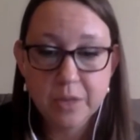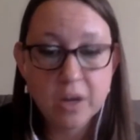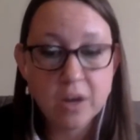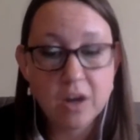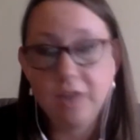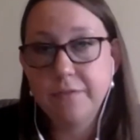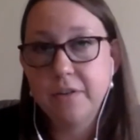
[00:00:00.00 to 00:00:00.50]

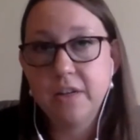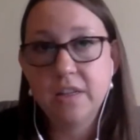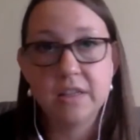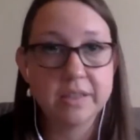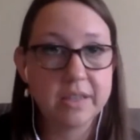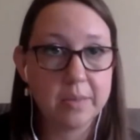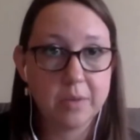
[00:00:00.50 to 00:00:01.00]
often in
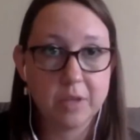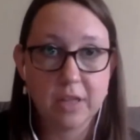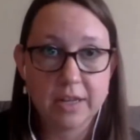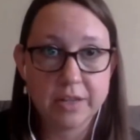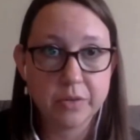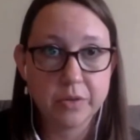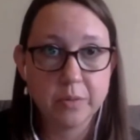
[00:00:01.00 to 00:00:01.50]
the same
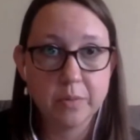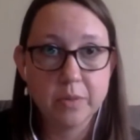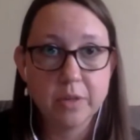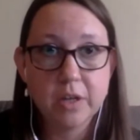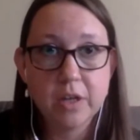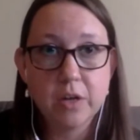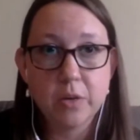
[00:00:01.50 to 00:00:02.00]
classroom,
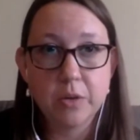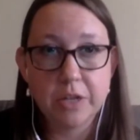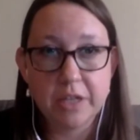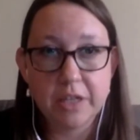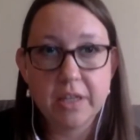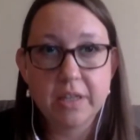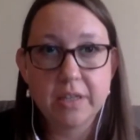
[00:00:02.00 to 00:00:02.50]
which I
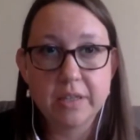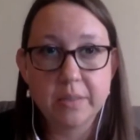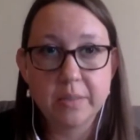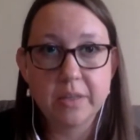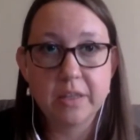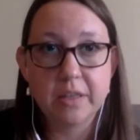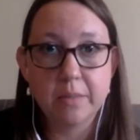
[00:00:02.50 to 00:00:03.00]
think is
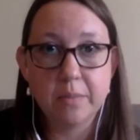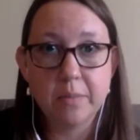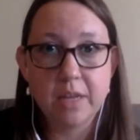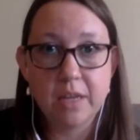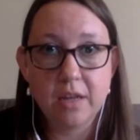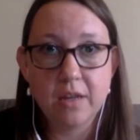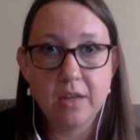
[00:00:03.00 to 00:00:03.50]
something that
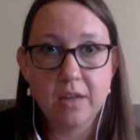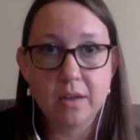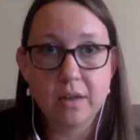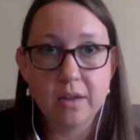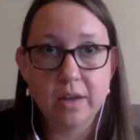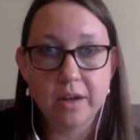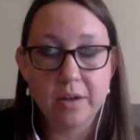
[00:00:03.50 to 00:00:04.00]
many
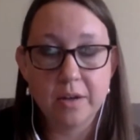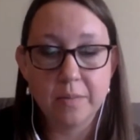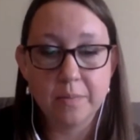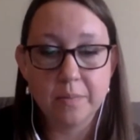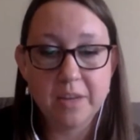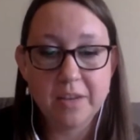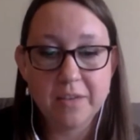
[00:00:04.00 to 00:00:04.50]

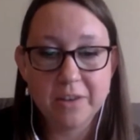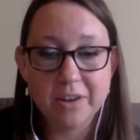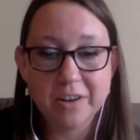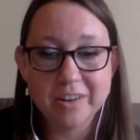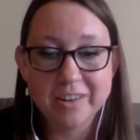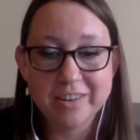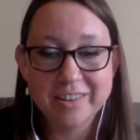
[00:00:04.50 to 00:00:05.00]
of
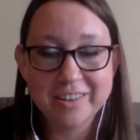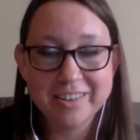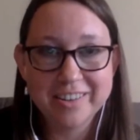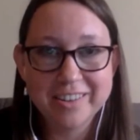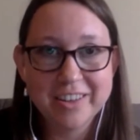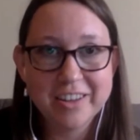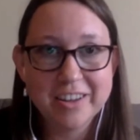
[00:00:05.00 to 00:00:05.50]
our
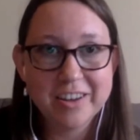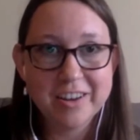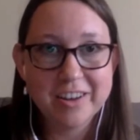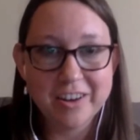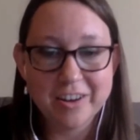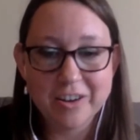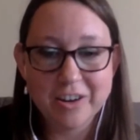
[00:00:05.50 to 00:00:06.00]

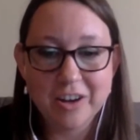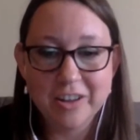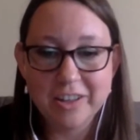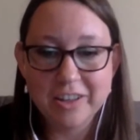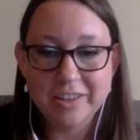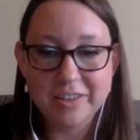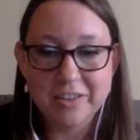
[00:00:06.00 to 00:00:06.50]

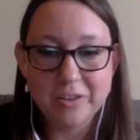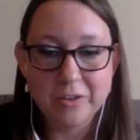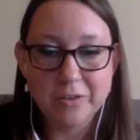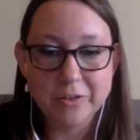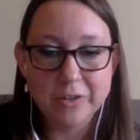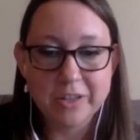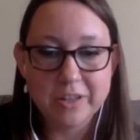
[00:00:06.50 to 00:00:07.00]
colleagues in the
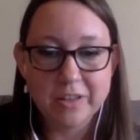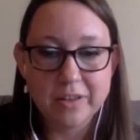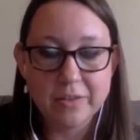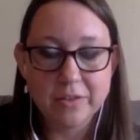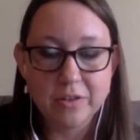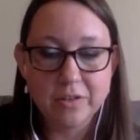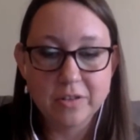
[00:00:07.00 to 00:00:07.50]
university
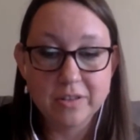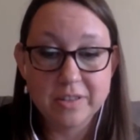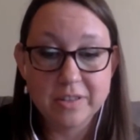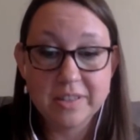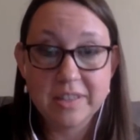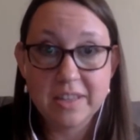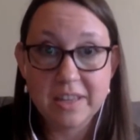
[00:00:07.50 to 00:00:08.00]
level
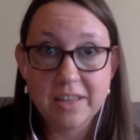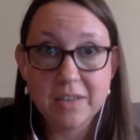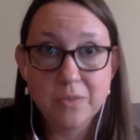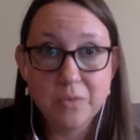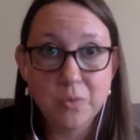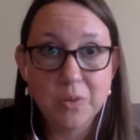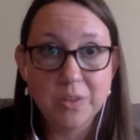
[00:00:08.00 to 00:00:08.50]
see
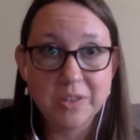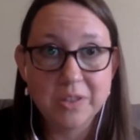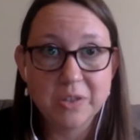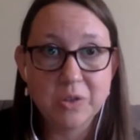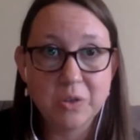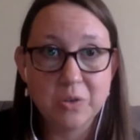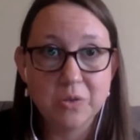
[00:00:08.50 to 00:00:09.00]
once the
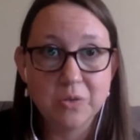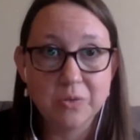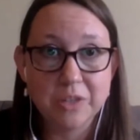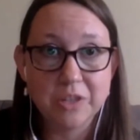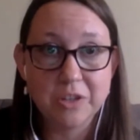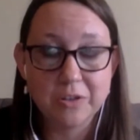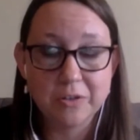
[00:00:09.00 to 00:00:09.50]
students
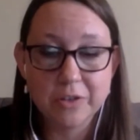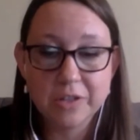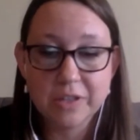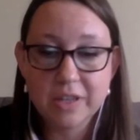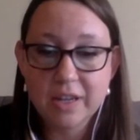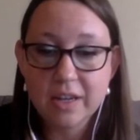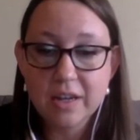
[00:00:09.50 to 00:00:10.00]
reach
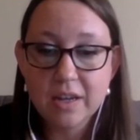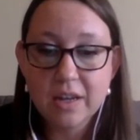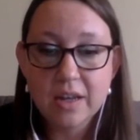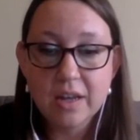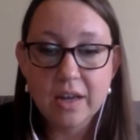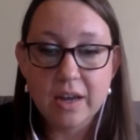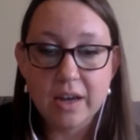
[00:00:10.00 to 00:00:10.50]
university.
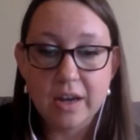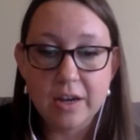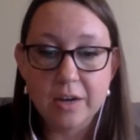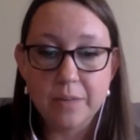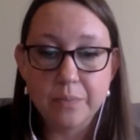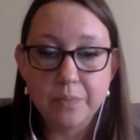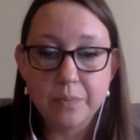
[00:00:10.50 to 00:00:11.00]

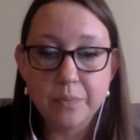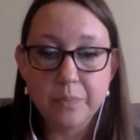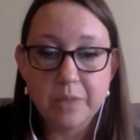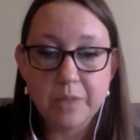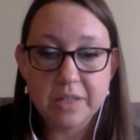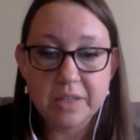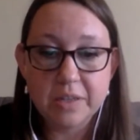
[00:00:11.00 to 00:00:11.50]

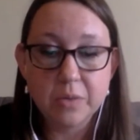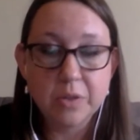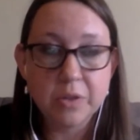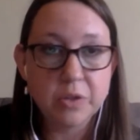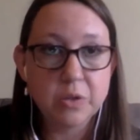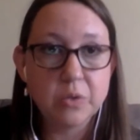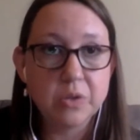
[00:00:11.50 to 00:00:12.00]
But to see where the
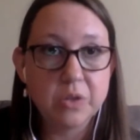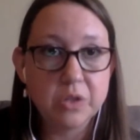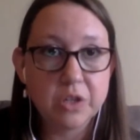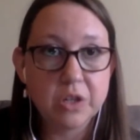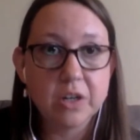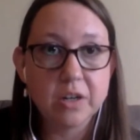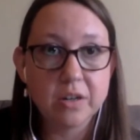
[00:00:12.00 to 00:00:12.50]
students
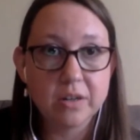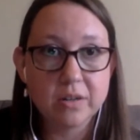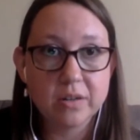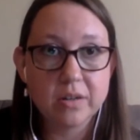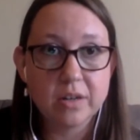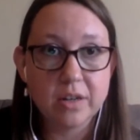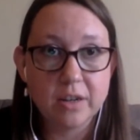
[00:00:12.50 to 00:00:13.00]
start
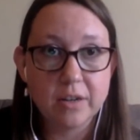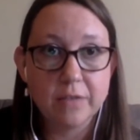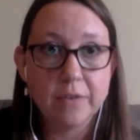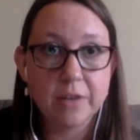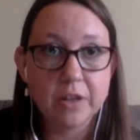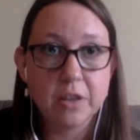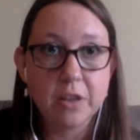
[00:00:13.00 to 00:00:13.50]
in a
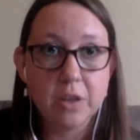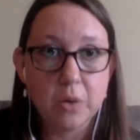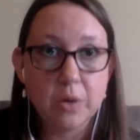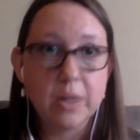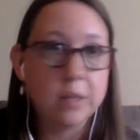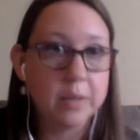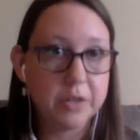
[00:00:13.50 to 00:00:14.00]
very low
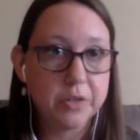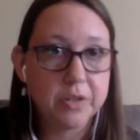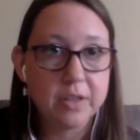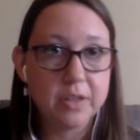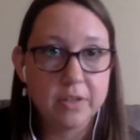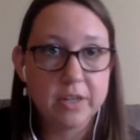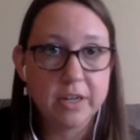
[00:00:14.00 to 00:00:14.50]
elementary
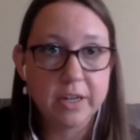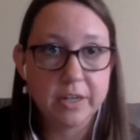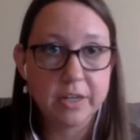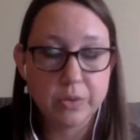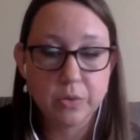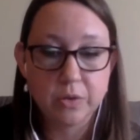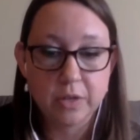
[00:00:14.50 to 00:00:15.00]
level in high
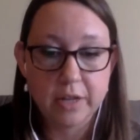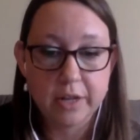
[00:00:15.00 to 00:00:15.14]
school